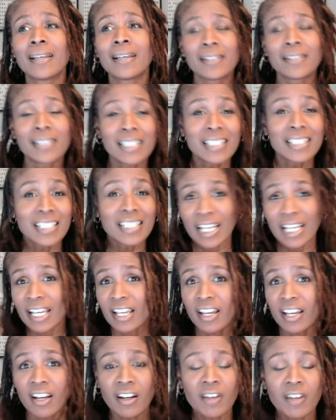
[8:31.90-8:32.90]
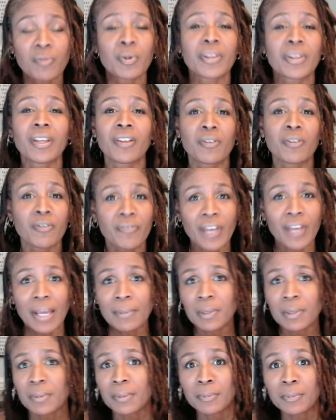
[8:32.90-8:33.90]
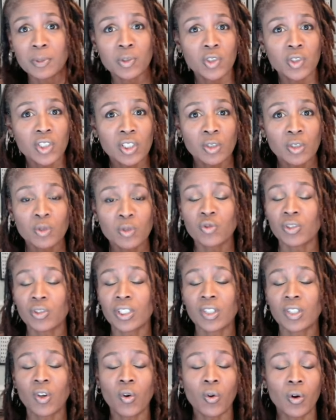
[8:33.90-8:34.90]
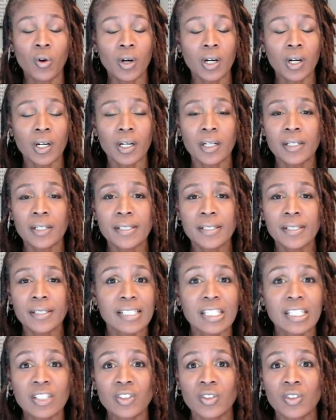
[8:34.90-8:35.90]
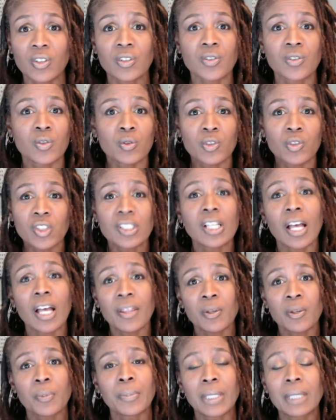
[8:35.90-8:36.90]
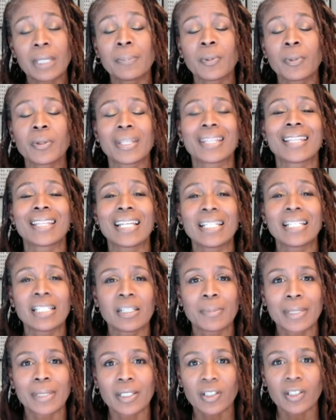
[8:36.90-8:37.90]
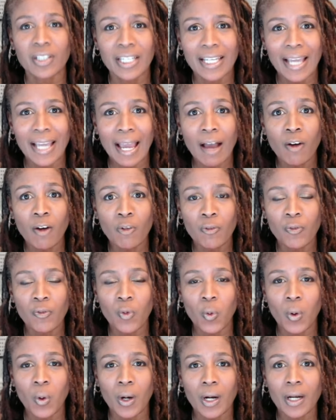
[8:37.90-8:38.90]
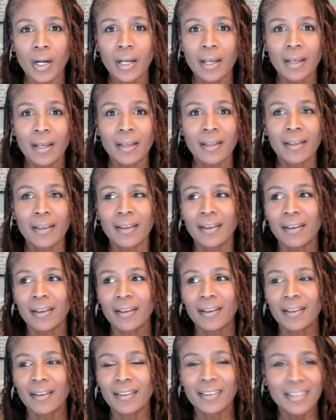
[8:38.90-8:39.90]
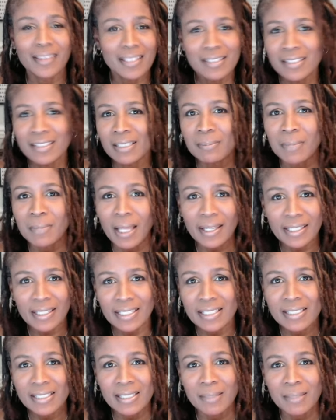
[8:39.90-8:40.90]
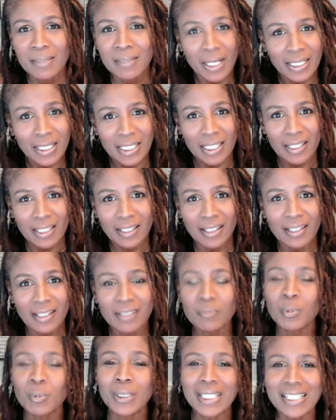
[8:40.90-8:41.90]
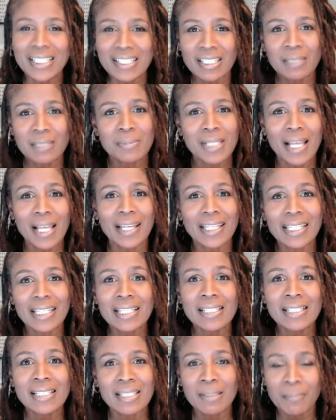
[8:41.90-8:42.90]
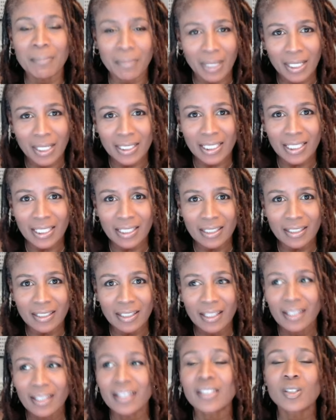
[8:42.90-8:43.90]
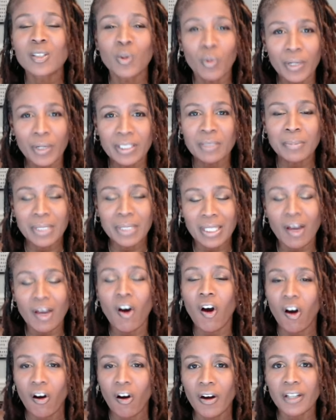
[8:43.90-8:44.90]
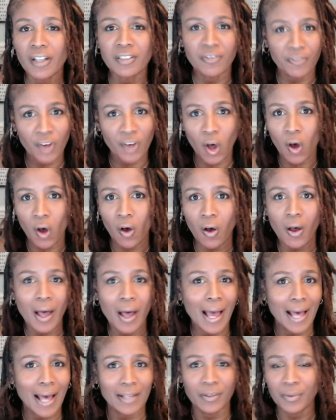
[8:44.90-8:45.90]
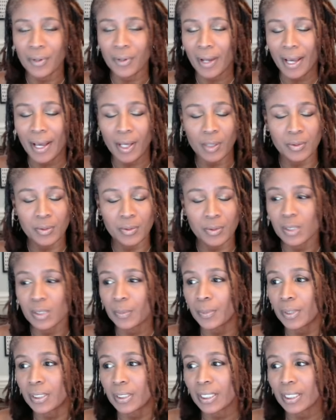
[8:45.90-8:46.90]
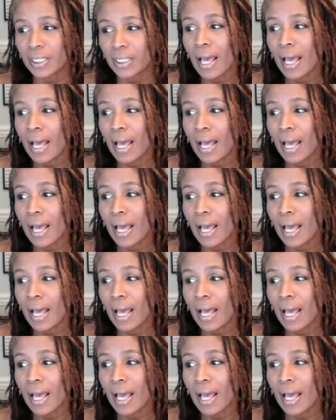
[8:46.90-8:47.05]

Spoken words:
need to take care of with other family members, children or seniors, or just other people that they need to be looking out for. This seemed like easy money. And when it seems like easy money, it's going to be a hard fall. I don't know how else to put it.